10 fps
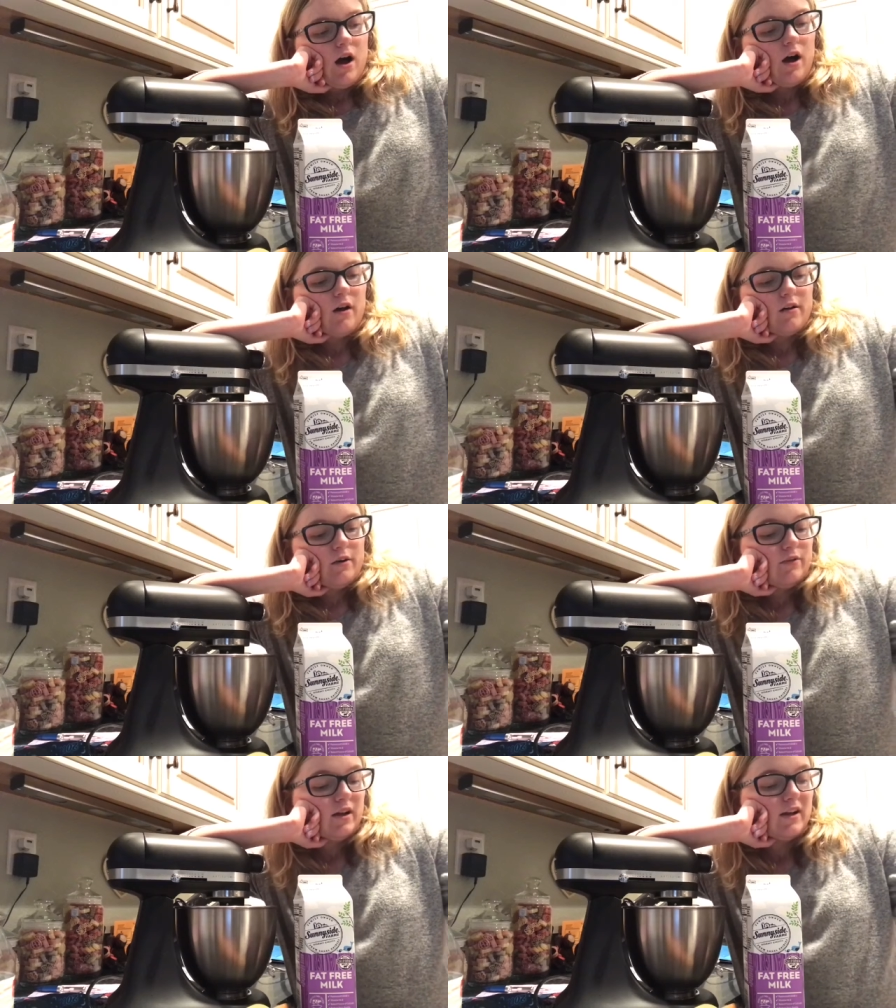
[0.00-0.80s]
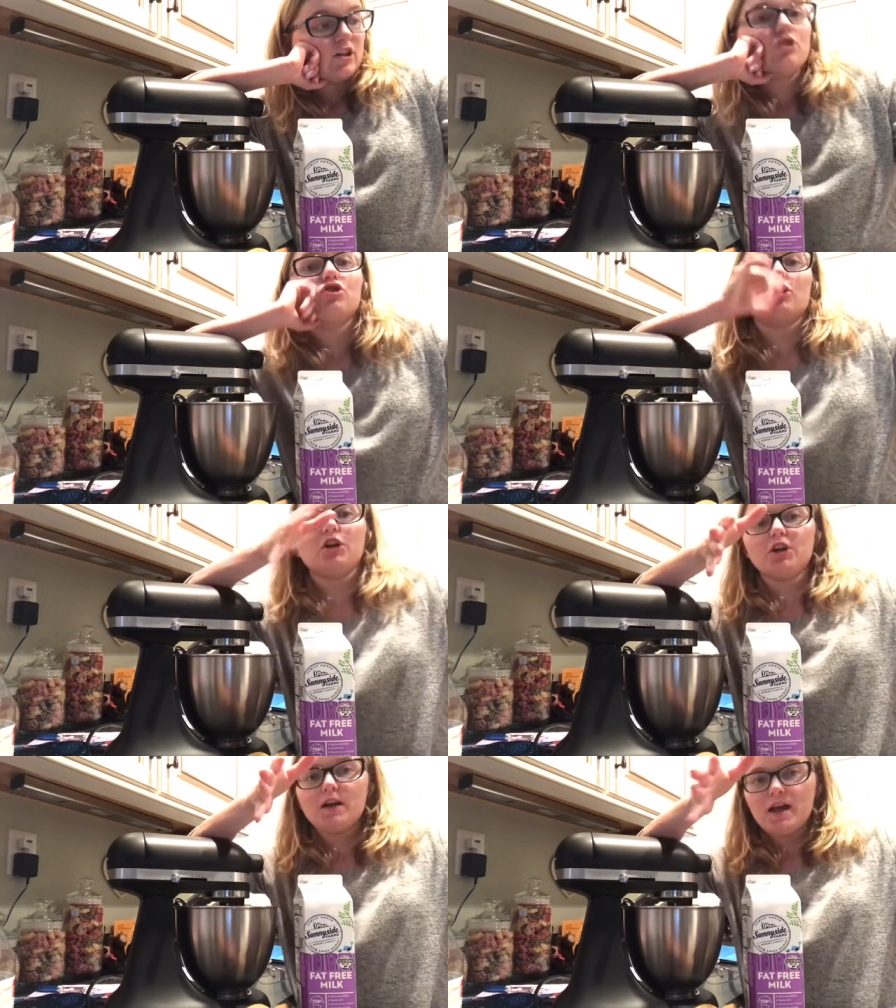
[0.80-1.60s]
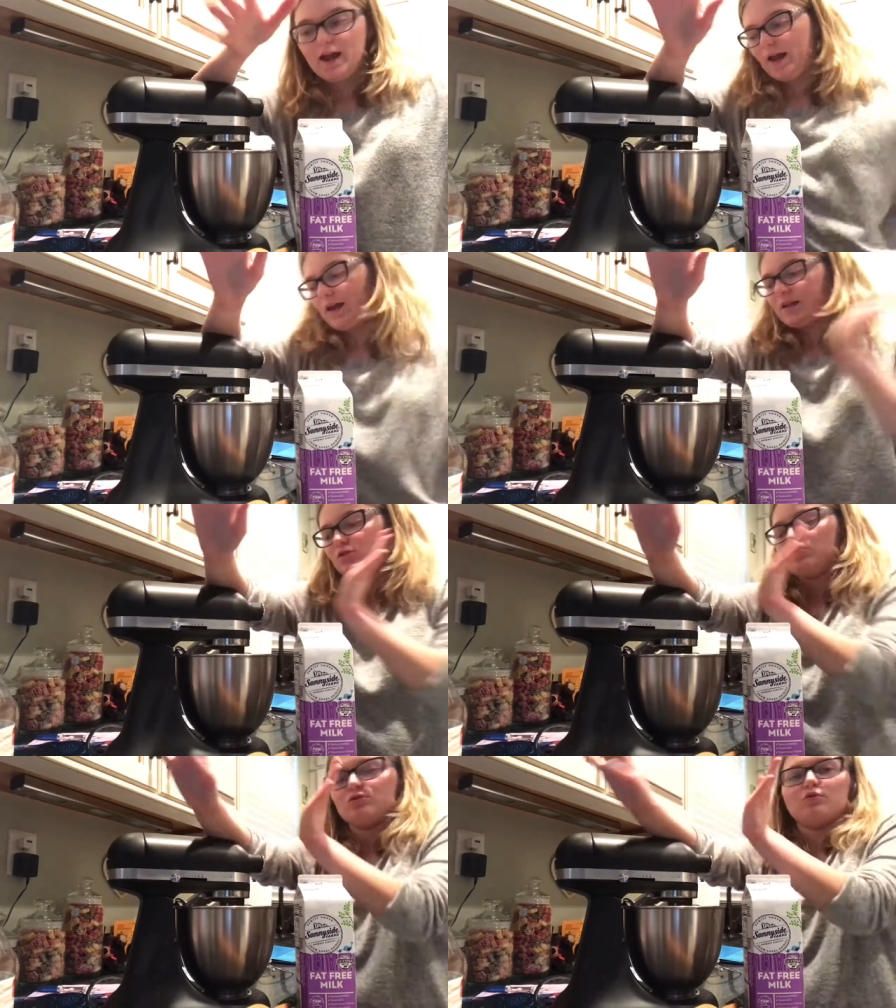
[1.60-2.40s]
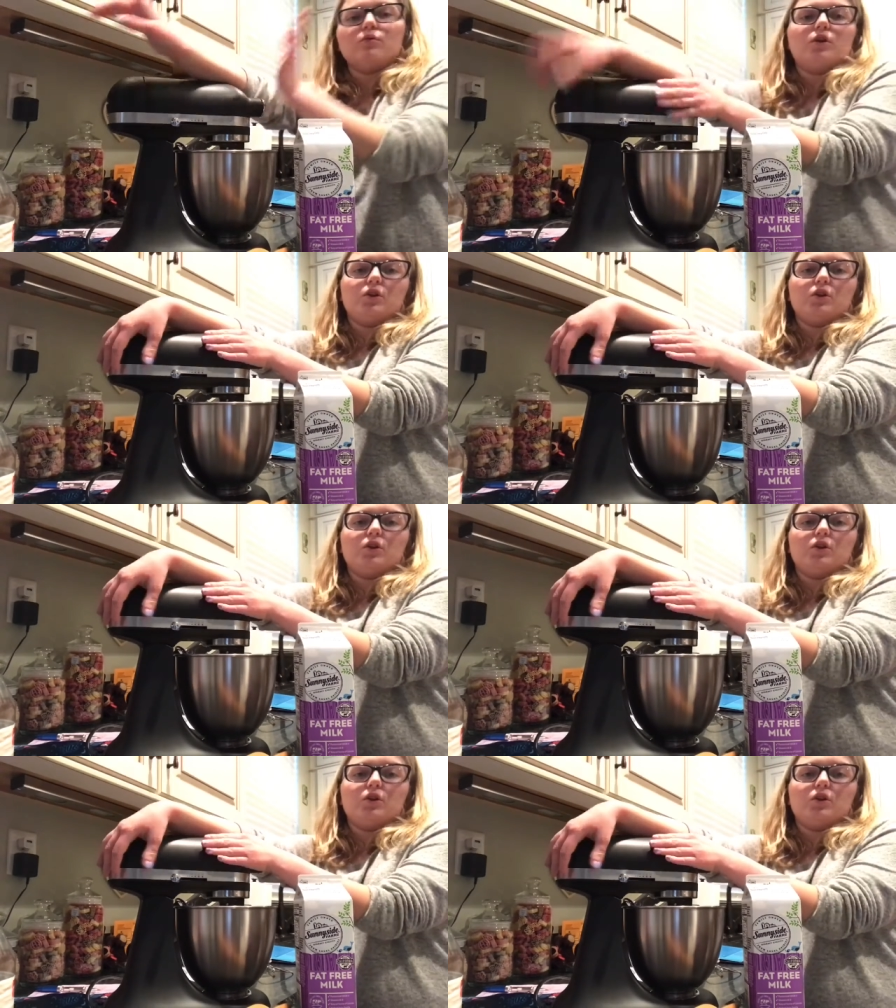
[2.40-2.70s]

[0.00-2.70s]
of sugar to